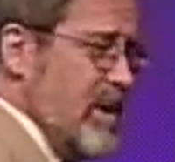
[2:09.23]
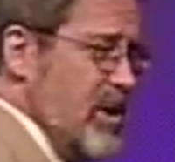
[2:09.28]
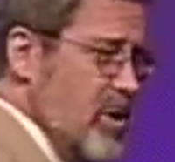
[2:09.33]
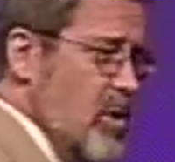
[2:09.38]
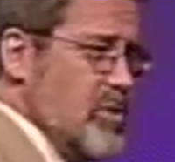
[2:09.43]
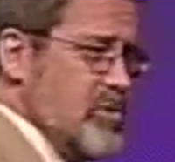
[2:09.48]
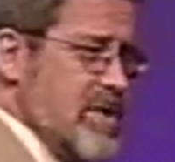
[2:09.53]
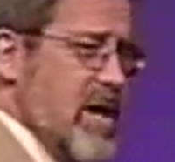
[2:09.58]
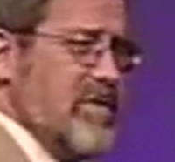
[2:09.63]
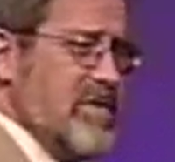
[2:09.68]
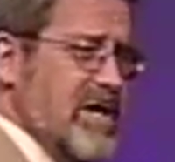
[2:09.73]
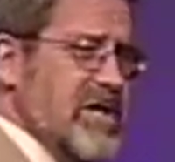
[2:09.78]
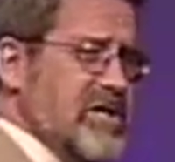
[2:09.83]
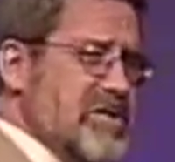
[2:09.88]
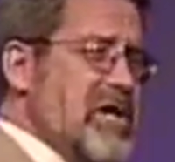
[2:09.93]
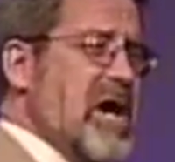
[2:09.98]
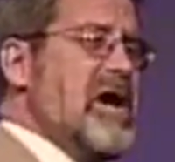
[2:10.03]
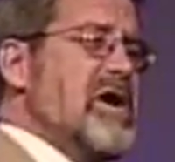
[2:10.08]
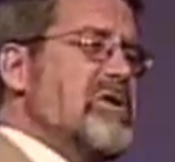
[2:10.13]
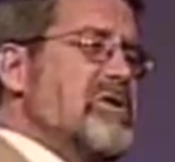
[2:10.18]
but knows how the
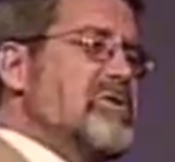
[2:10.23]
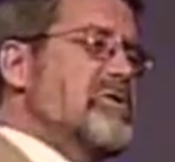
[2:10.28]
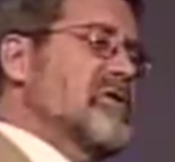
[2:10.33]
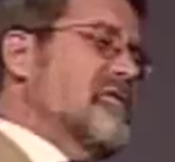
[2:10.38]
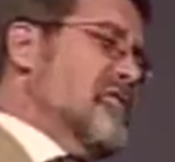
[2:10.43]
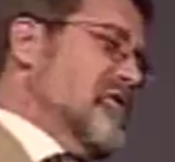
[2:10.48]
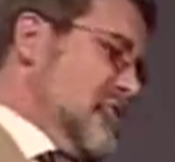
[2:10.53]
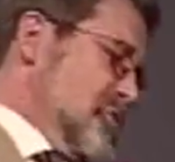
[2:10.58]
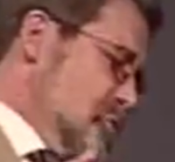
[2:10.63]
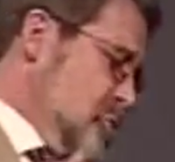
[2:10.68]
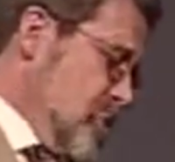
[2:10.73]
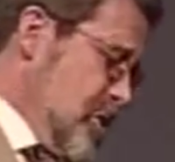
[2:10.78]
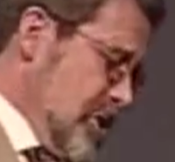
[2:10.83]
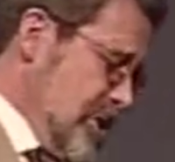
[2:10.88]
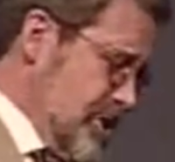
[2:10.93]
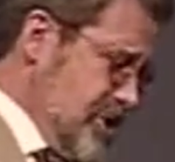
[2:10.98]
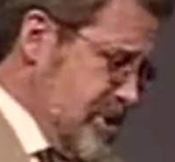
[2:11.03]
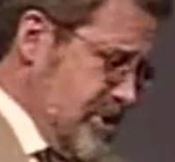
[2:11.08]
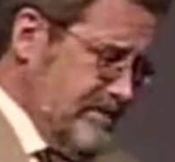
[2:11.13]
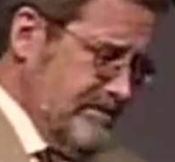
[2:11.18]
entire universe
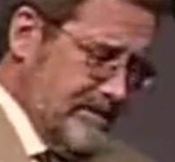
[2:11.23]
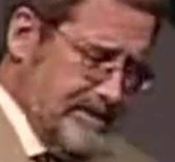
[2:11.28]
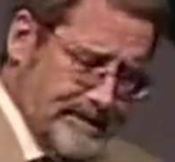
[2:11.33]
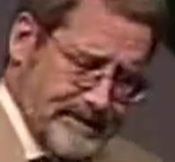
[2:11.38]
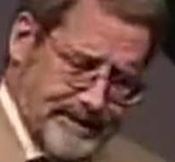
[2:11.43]
works.